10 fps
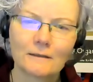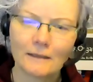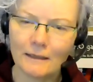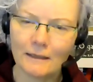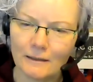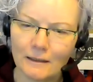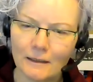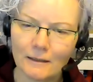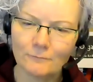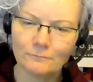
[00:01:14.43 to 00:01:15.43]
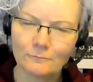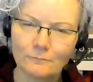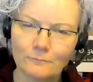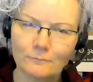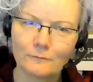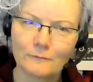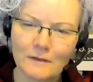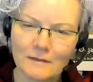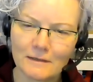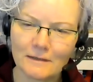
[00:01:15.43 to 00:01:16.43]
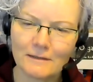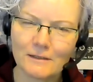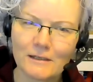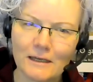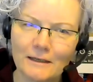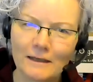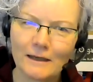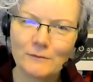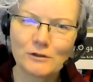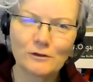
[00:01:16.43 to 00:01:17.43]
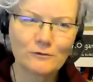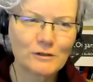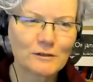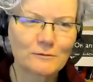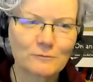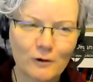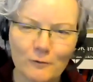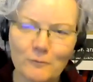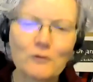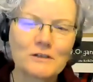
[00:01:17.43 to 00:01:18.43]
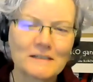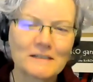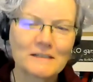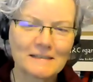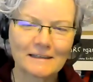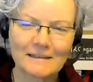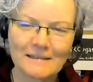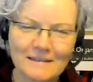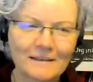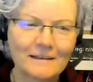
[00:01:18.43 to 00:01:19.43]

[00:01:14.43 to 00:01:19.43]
the theme tune, which is called Motion Sickness,